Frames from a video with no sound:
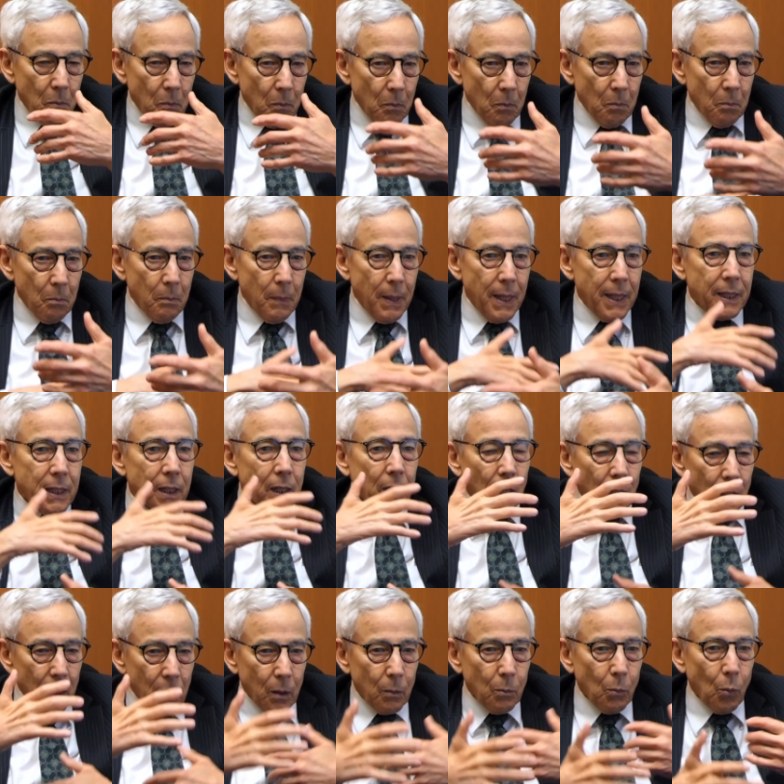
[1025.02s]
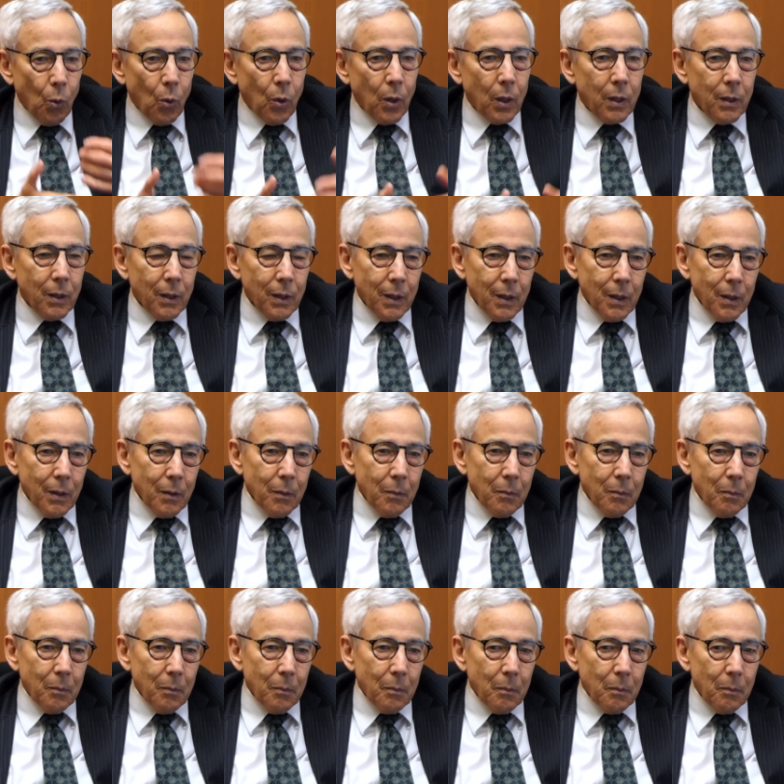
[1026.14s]
made it a little more
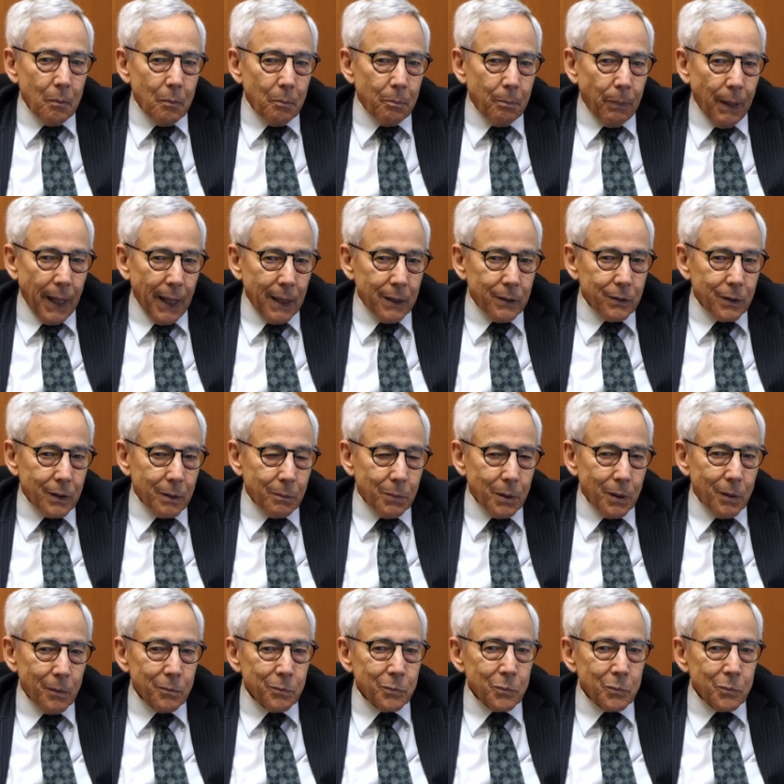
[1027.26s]
palatable.